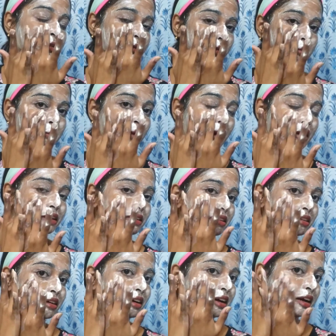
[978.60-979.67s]
to the
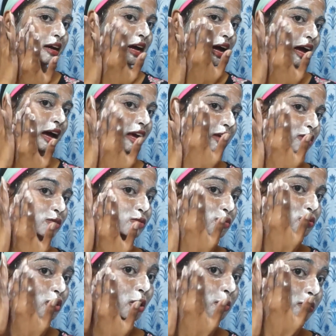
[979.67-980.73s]
parlor, I used
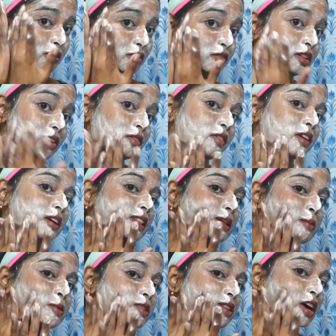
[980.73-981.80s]
to observe the way they
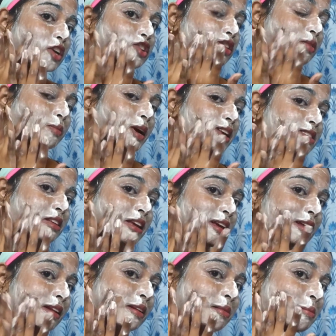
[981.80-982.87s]
massage my
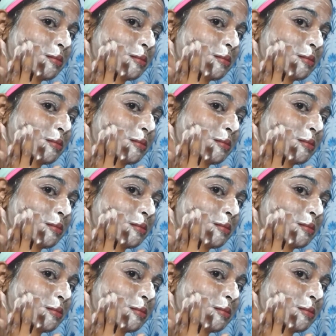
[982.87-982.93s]
skin,